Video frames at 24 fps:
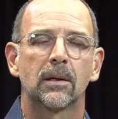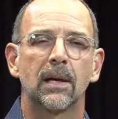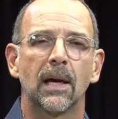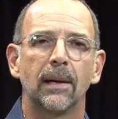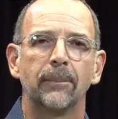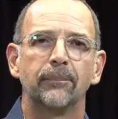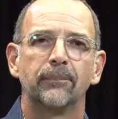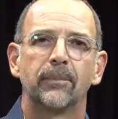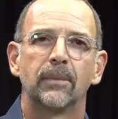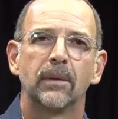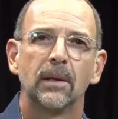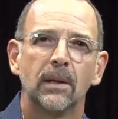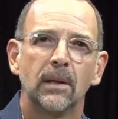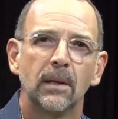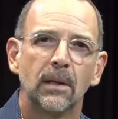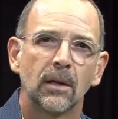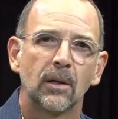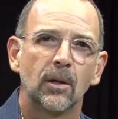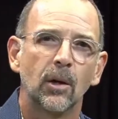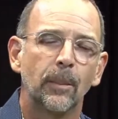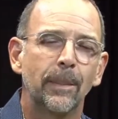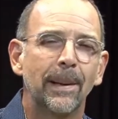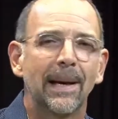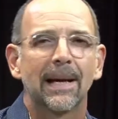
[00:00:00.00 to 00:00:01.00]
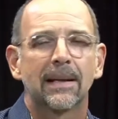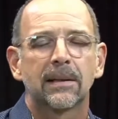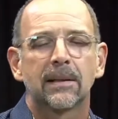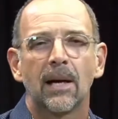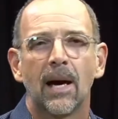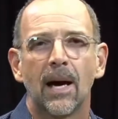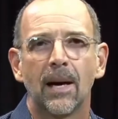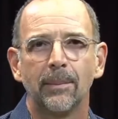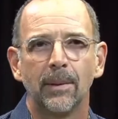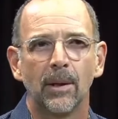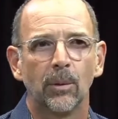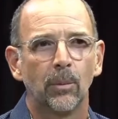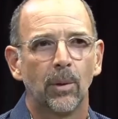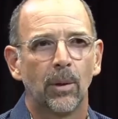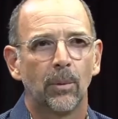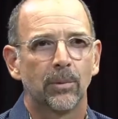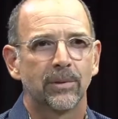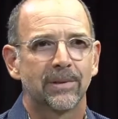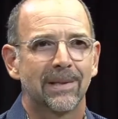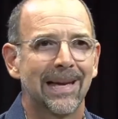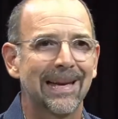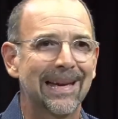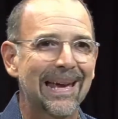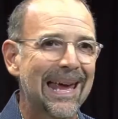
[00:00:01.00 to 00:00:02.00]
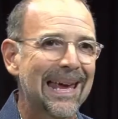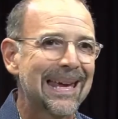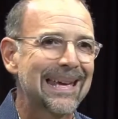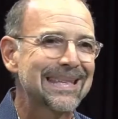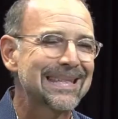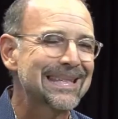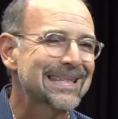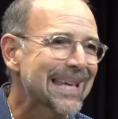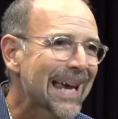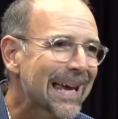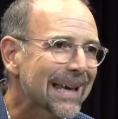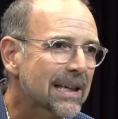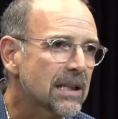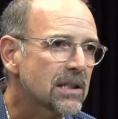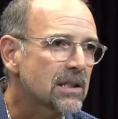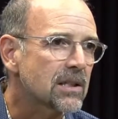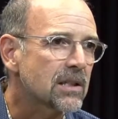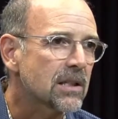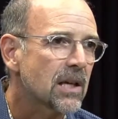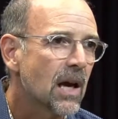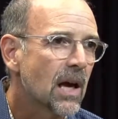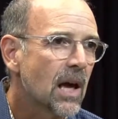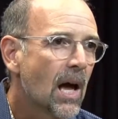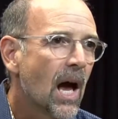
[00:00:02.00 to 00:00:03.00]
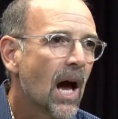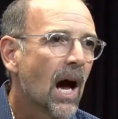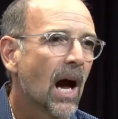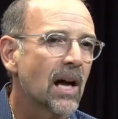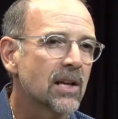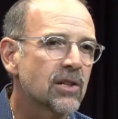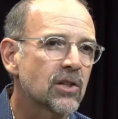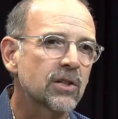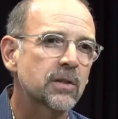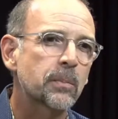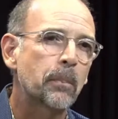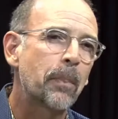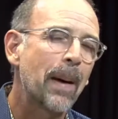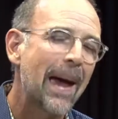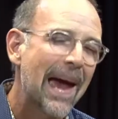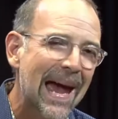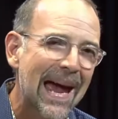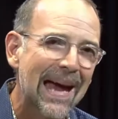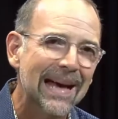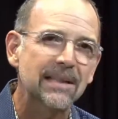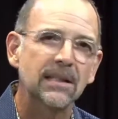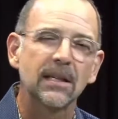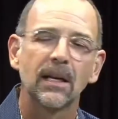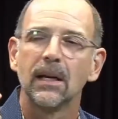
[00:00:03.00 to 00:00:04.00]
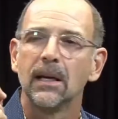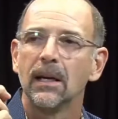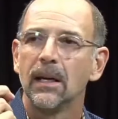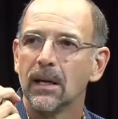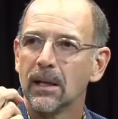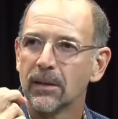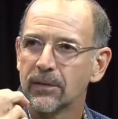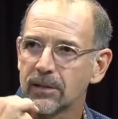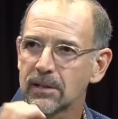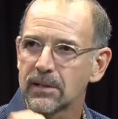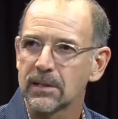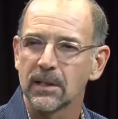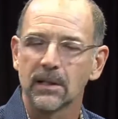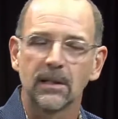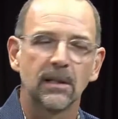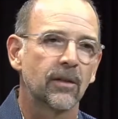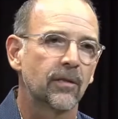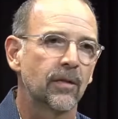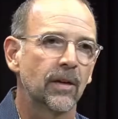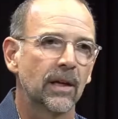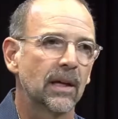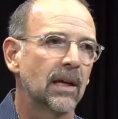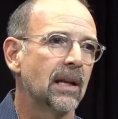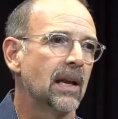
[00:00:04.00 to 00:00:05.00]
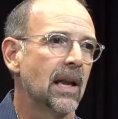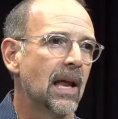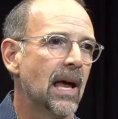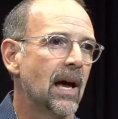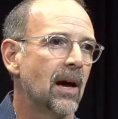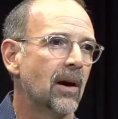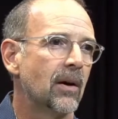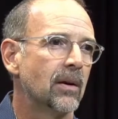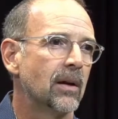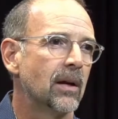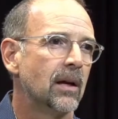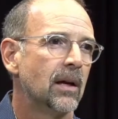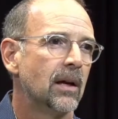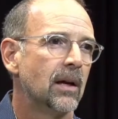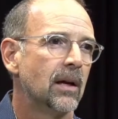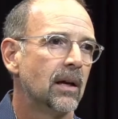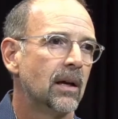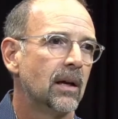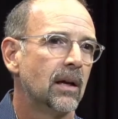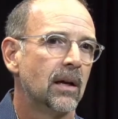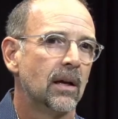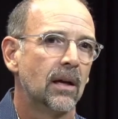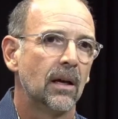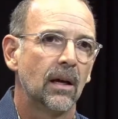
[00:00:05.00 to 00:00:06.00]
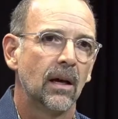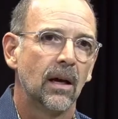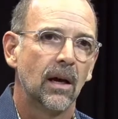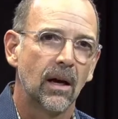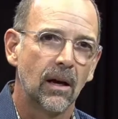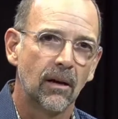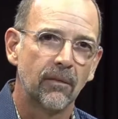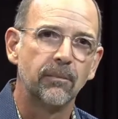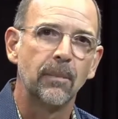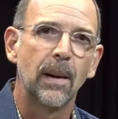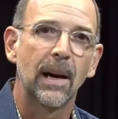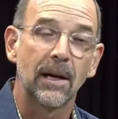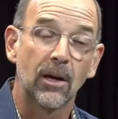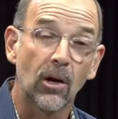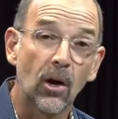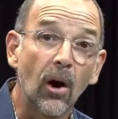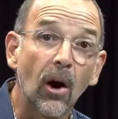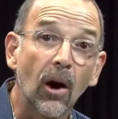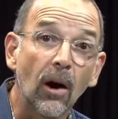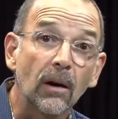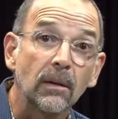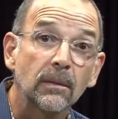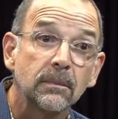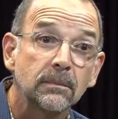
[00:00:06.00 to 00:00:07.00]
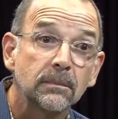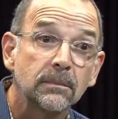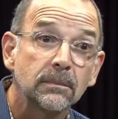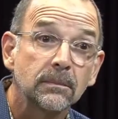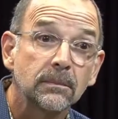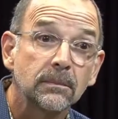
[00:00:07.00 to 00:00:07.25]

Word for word: Okay, go back, time it. What was that, eight seconds? I just packed the significant noun of my car.